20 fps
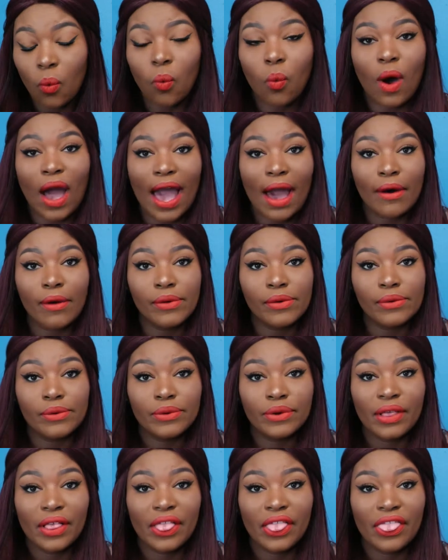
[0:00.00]
Wow.
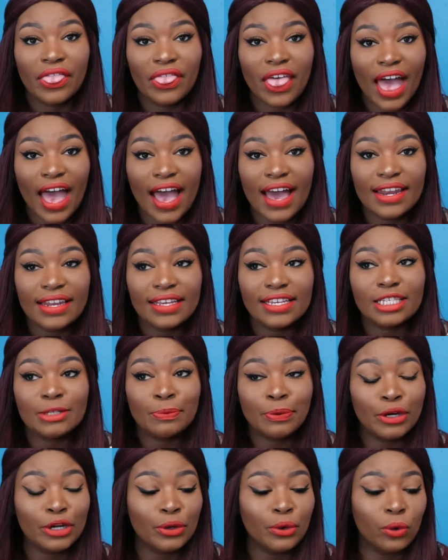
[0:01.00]
That is
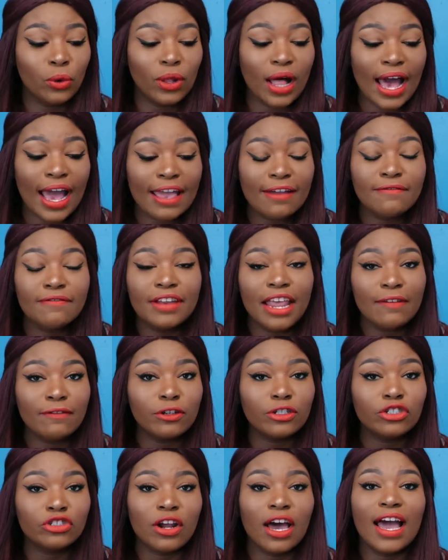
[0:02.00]
pretty cool. I have
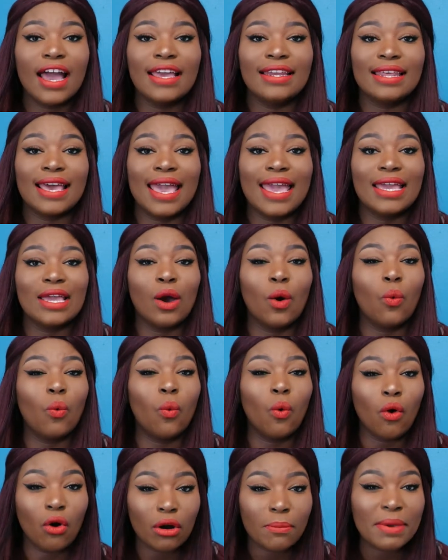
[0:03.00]
never tried a
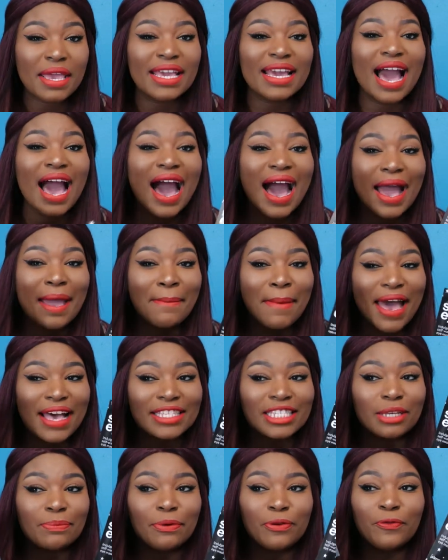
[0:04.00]
warming eye
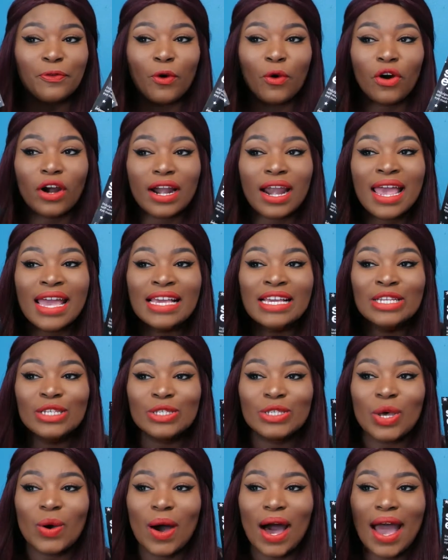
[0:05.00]
mask before,
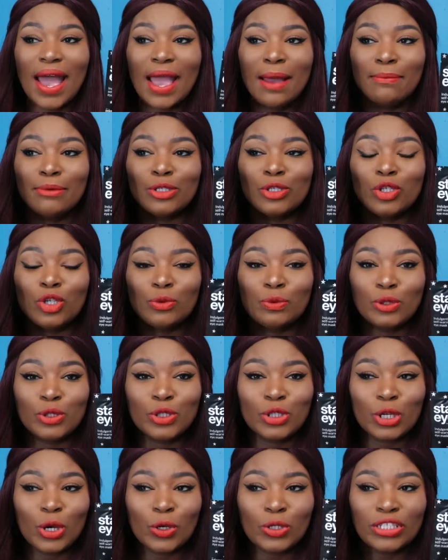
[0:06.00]
so I am super
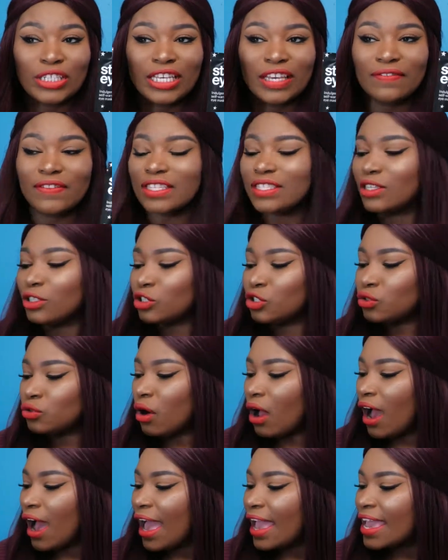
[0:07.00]
stoked to give this a
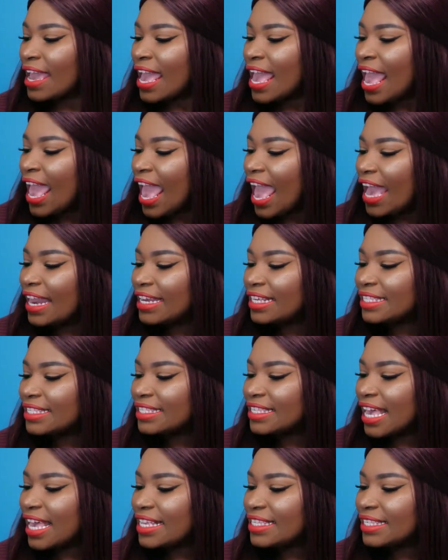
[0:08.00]
try. And it
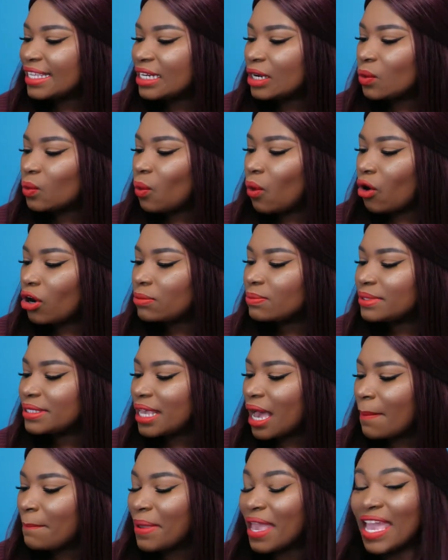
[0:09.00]
says that it warms
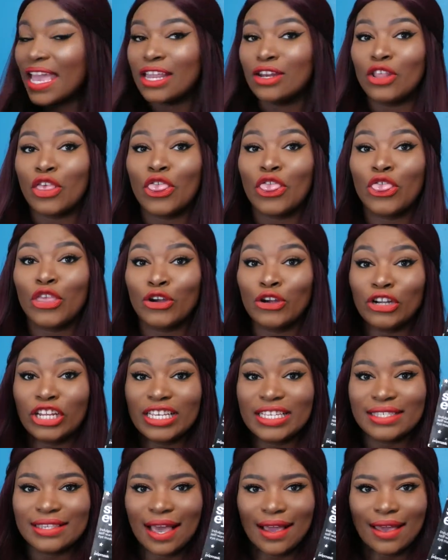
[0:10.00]
up in
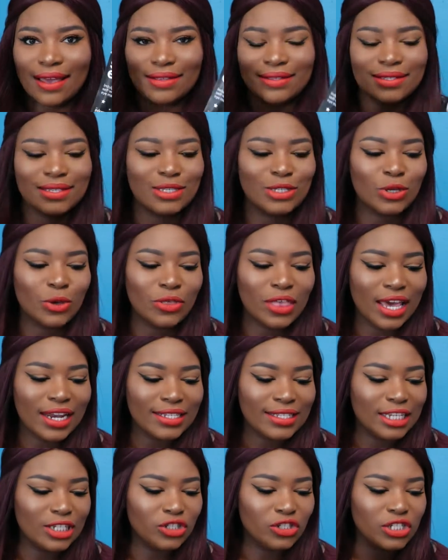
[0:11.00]
30 seconds, so that
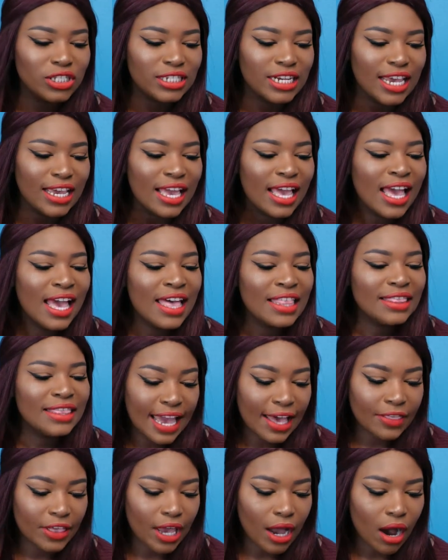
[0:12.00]
is interesting.
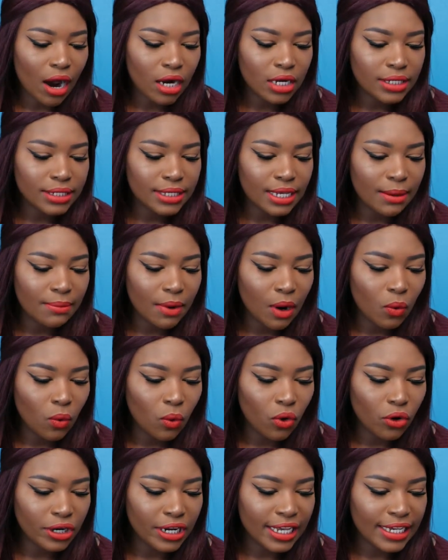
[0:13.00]
Now there are some
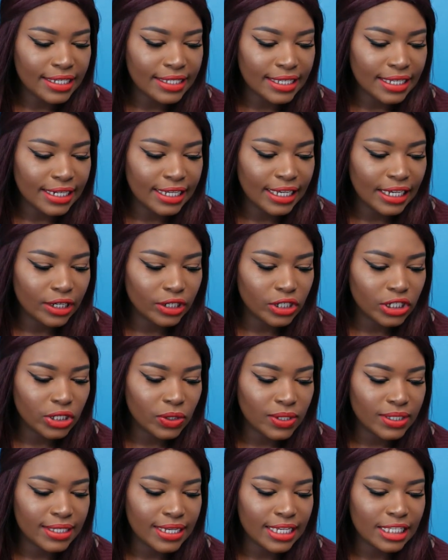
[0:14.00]
warnings in here.
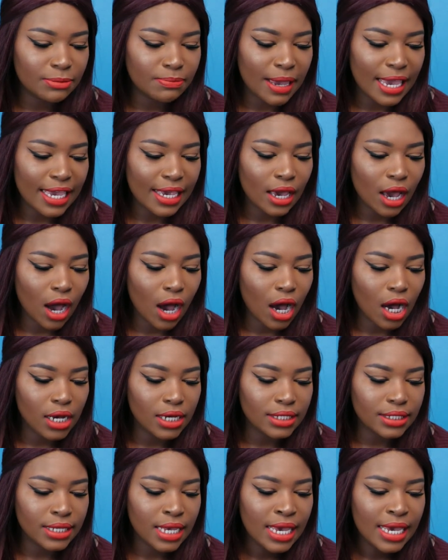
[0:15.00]
So it says may
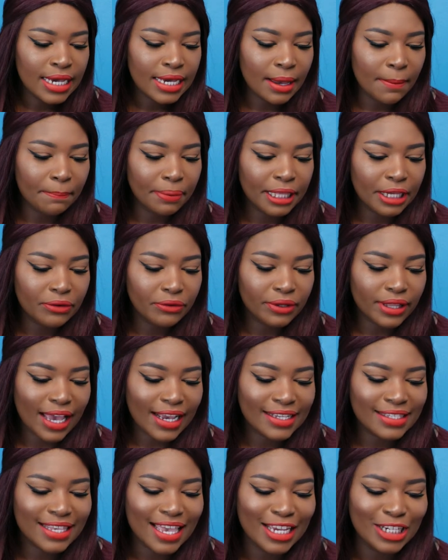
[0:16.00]
cause complete
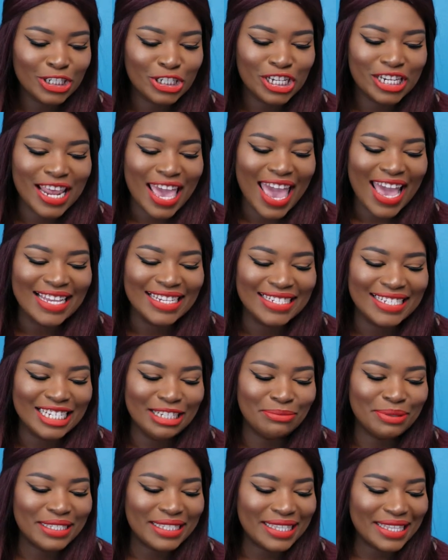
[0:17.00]
relaxation and
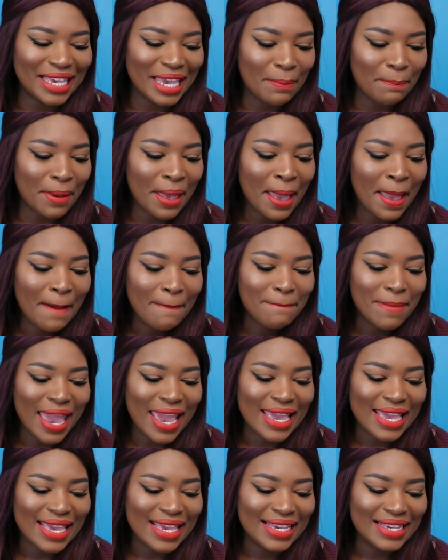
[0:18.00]
deep sleep,
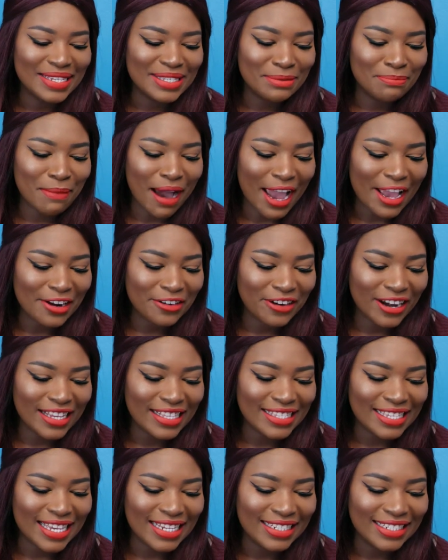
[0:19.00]
may ease
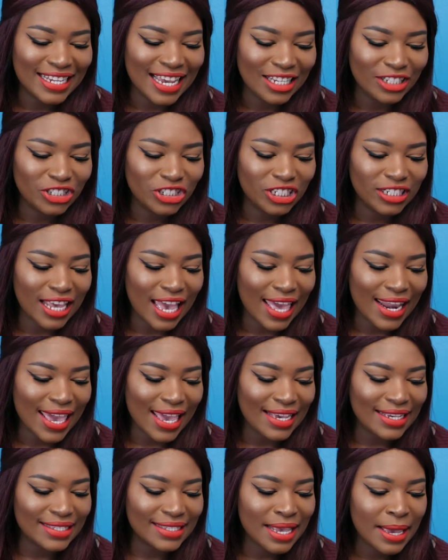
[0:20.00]
migraines and tension
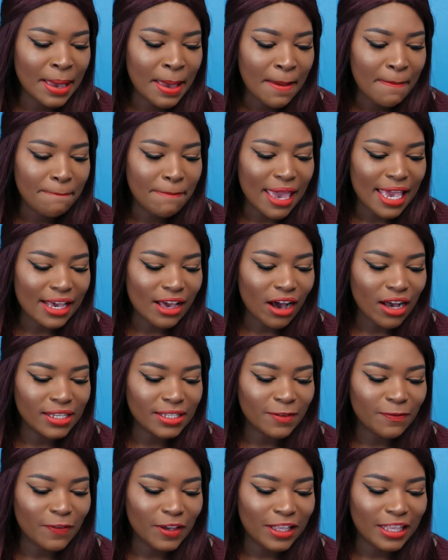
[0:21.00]
headaches, may
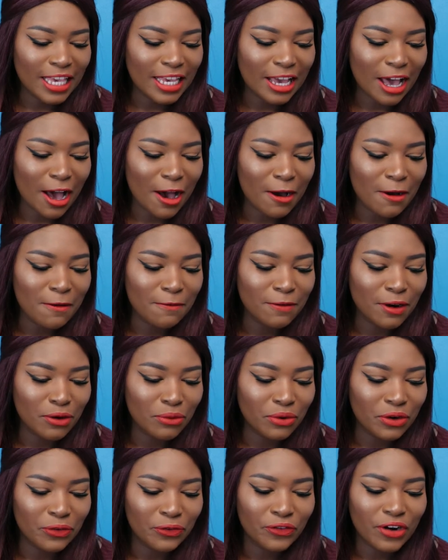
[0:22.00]
cause a feeling of
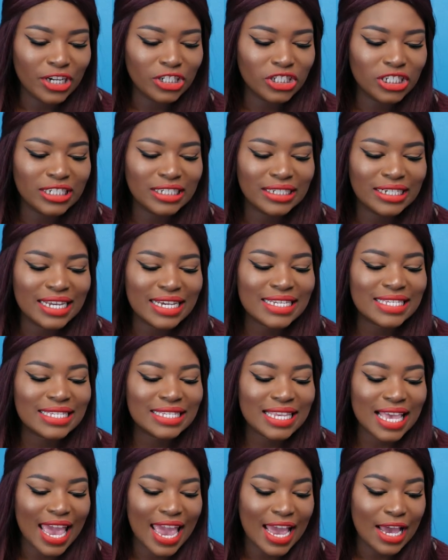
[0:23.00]

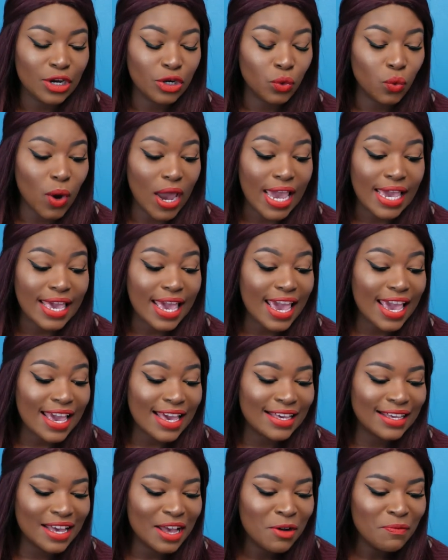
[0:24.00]
refreshingness and
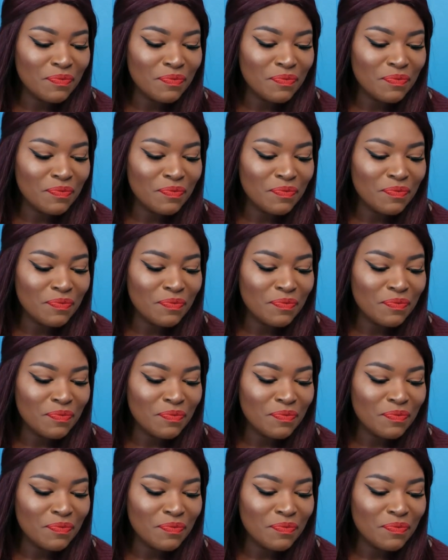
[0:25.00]
waking.